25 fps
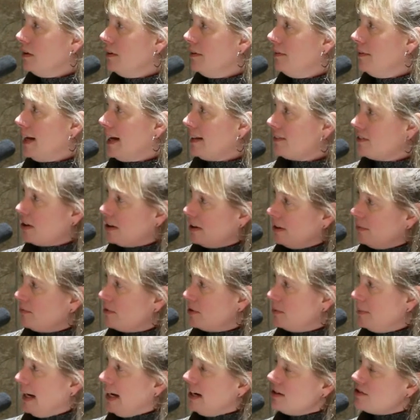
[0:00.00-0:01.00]
That's our
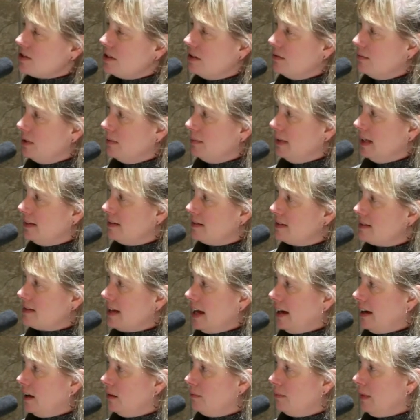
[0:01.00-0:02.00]
information. We meet the
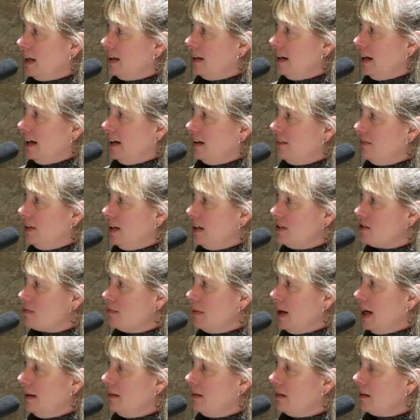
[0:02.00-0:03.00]
second Monday of each
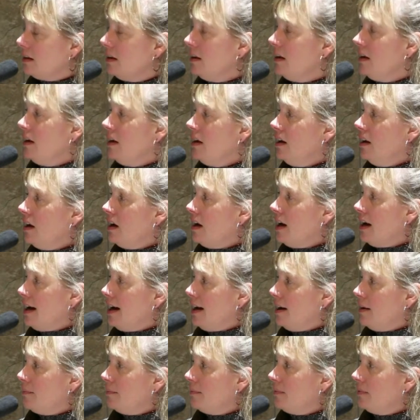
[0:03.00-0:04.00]
month.
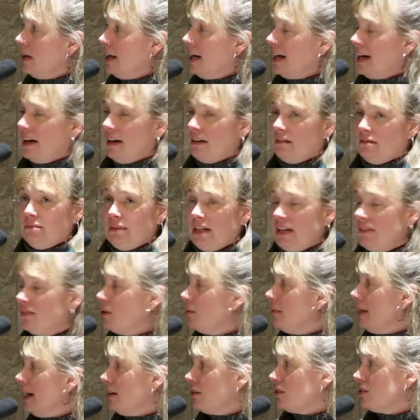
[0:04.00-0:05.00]
And Meadville
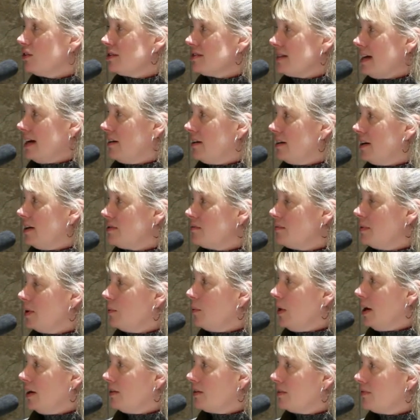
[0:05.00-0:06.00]
Medical Center has been
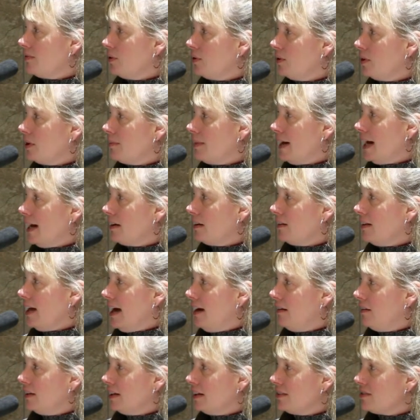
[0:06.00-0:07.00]
wonderful about
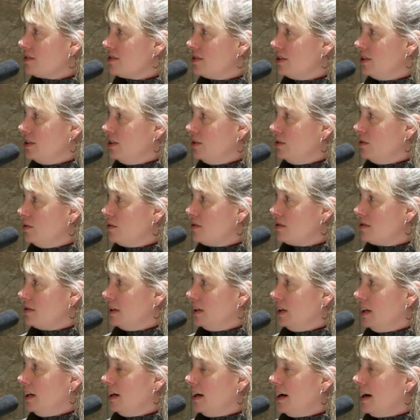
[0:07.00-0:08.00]
allowing us to use
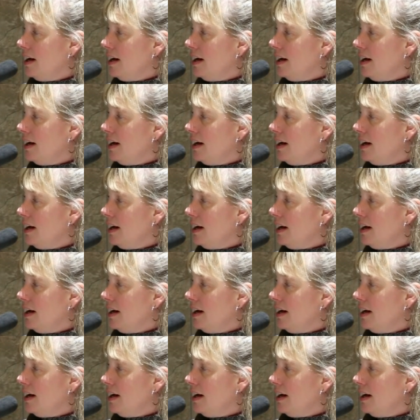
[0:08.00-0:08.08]
the